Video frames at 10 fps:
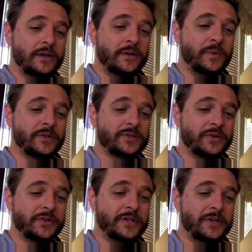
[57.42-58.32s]
He wants
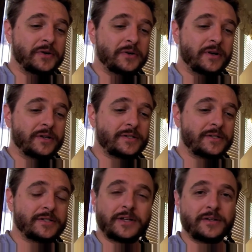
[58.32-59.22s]
her here, as
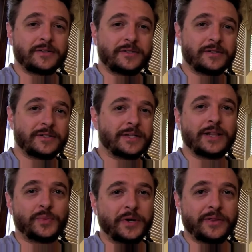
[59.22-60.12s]
he says, to
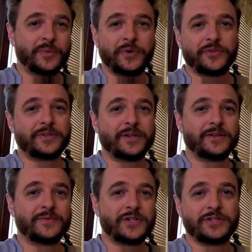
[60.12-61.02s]
celebrate the
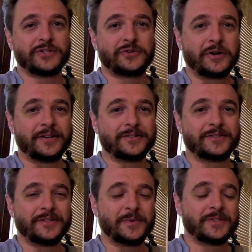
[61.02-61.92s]
birthday of Jesus
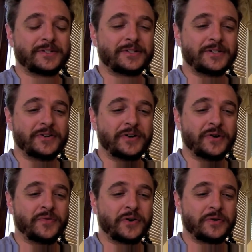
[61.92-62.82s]
Christ. He wants to see her
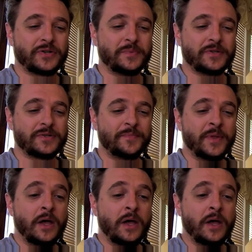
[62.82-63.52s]
here for Christmas.